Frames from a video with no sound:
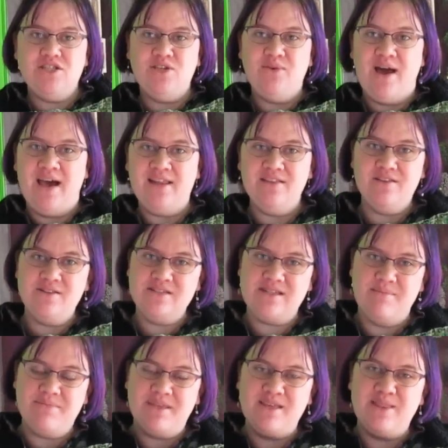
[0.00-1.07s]
to add a little
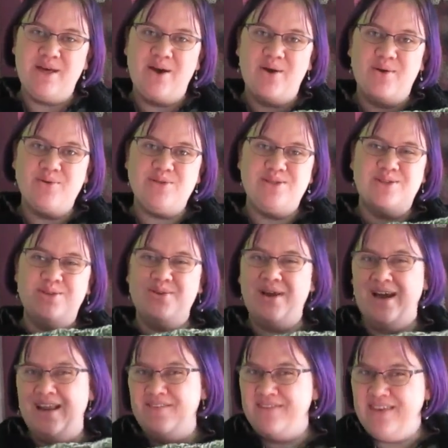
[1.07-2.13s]
something, though, to
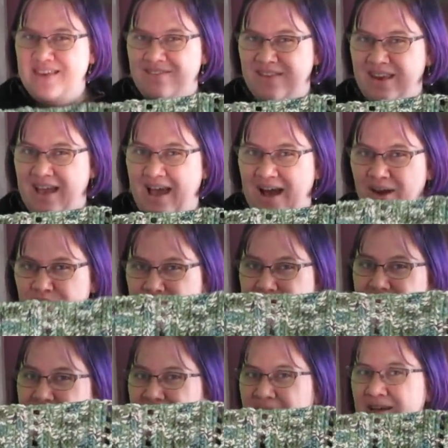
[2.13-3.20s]
kind of even
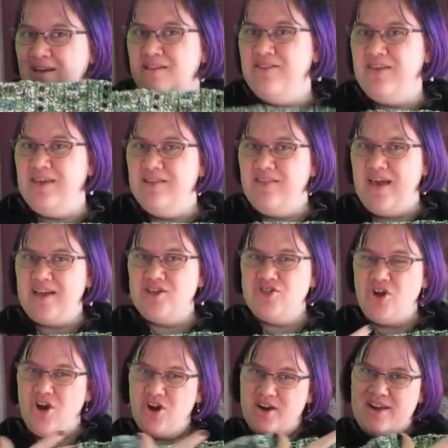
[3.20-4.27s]
out the like
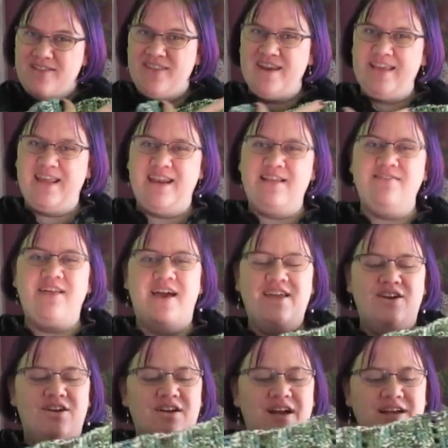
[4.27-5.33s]
dark and then getting
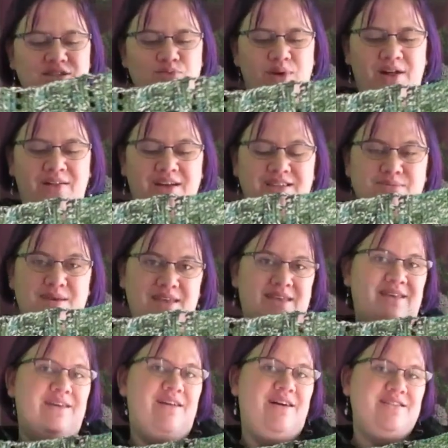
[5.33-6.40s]
lighter as well as
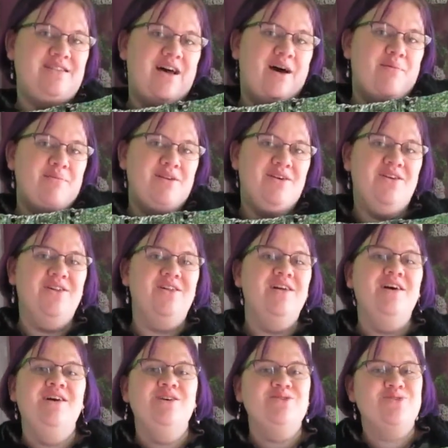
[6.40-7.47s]
making it autumnal
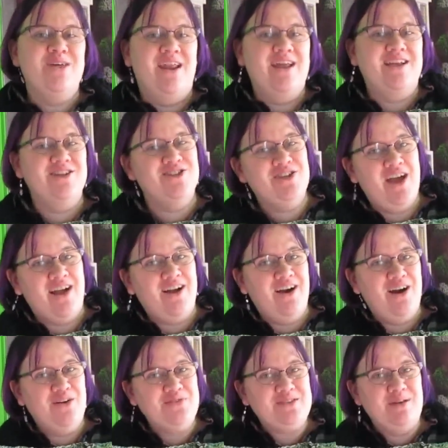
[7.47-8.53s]
so that I could check
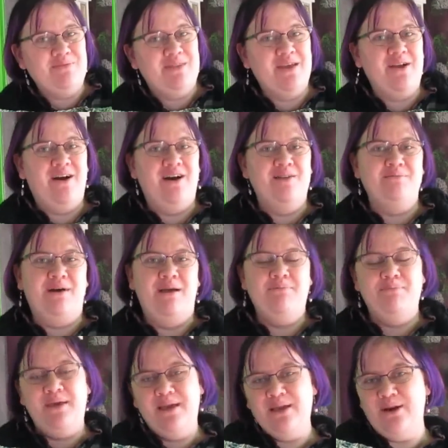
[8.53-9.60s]
off something on my
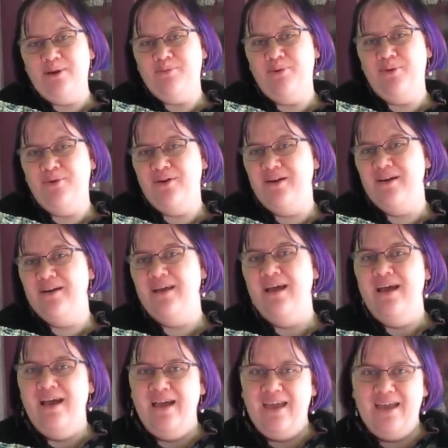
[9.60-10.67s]
bingo board.
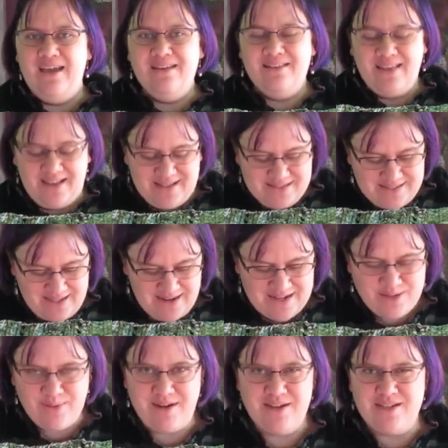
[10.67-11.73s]
And like I said, I
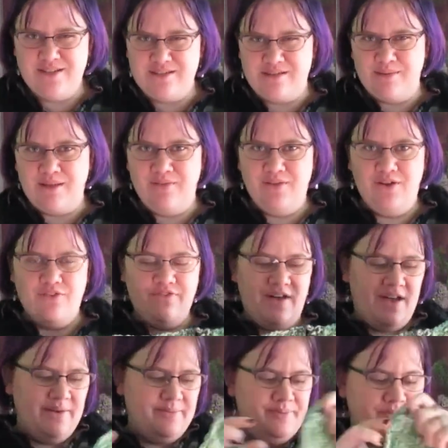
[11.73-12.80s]
just wanted to do something a little
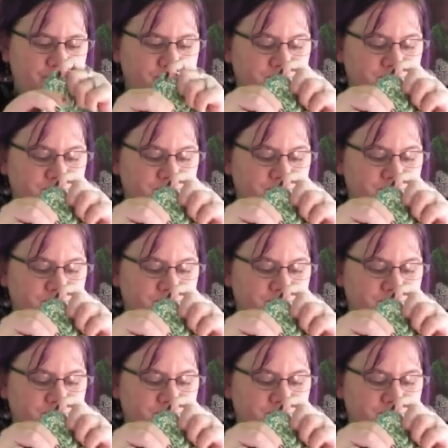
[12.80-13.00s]
fun.